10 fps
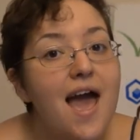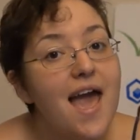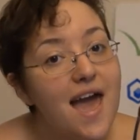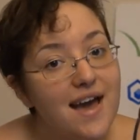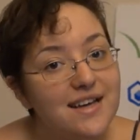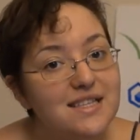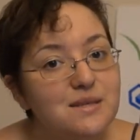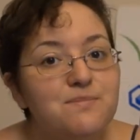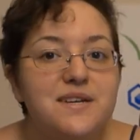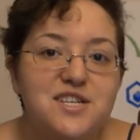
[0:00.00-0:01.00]
And
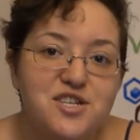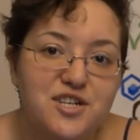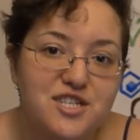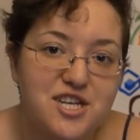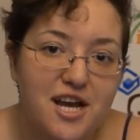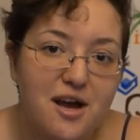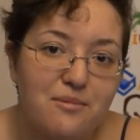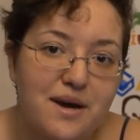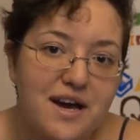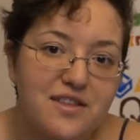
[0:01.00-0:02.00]
be sure to check
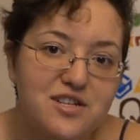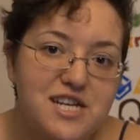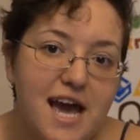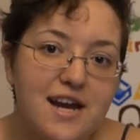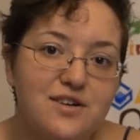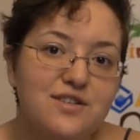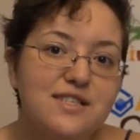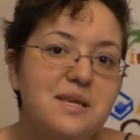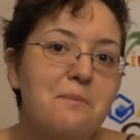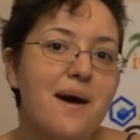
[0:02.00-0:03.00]
out my other
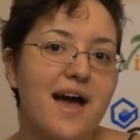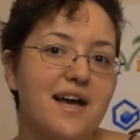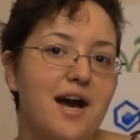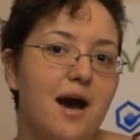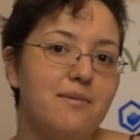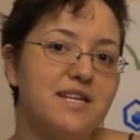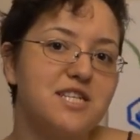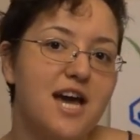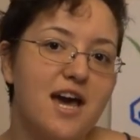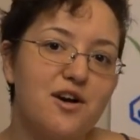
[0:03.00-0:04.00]
channels, my comedy
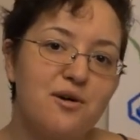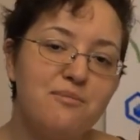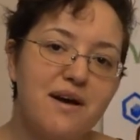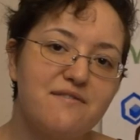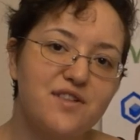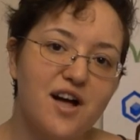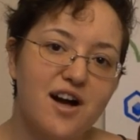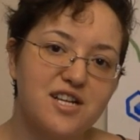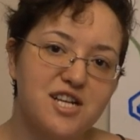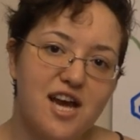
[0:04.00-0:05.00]
channel, my
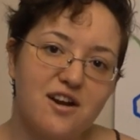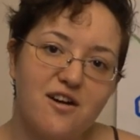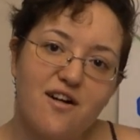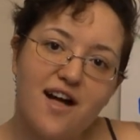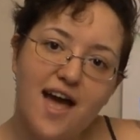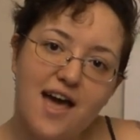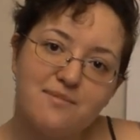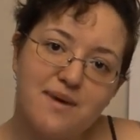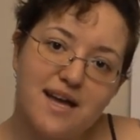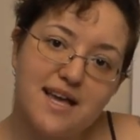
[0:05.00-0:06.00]
vlog channel,
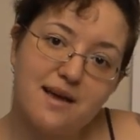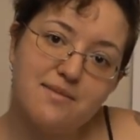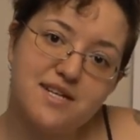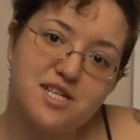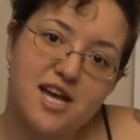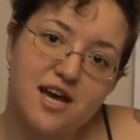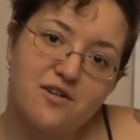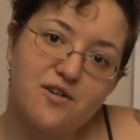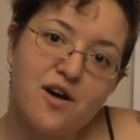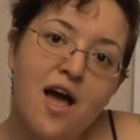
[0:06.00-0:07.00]
and my gaming
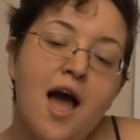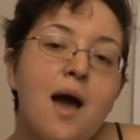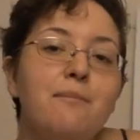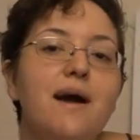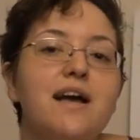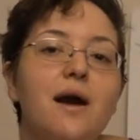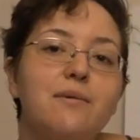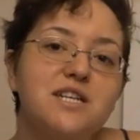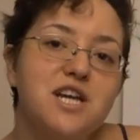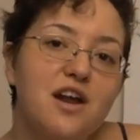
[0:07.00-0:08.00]
channel. My
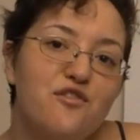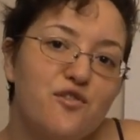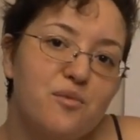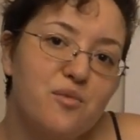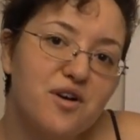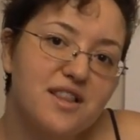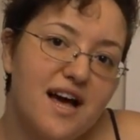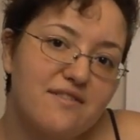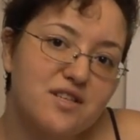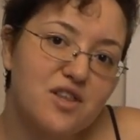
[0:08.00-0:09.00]
comedy channel for more
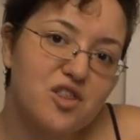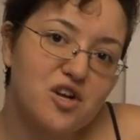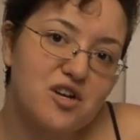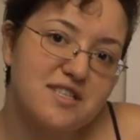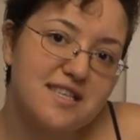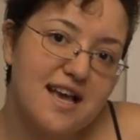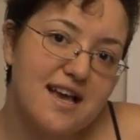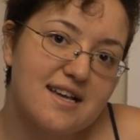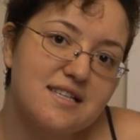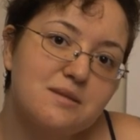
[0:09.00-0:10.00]
laughs on
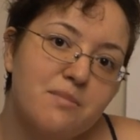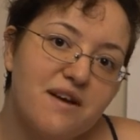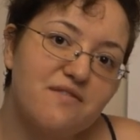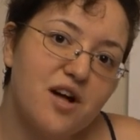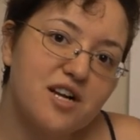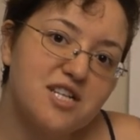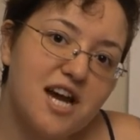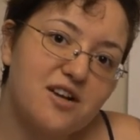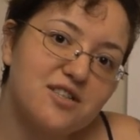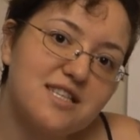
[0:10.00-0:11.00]
Thursdays, my vlog
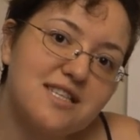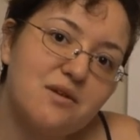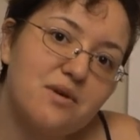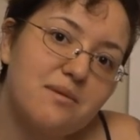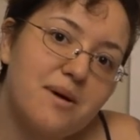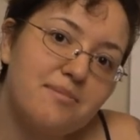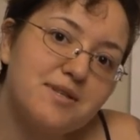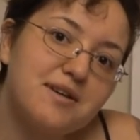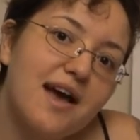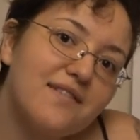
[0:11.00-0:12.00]
channel to see what I'm
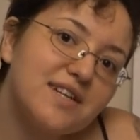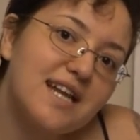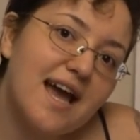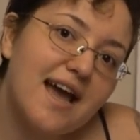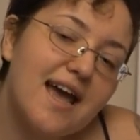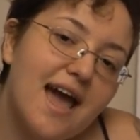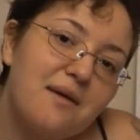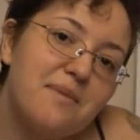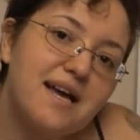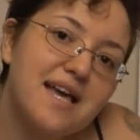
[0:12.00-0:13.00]
up to every day,
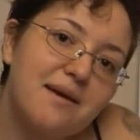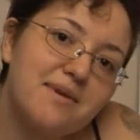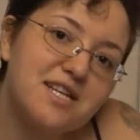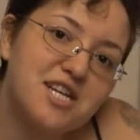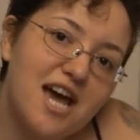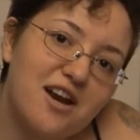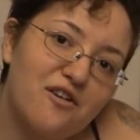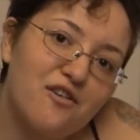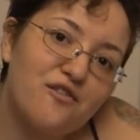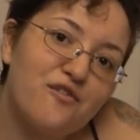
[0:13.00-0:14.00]
and my gaming channel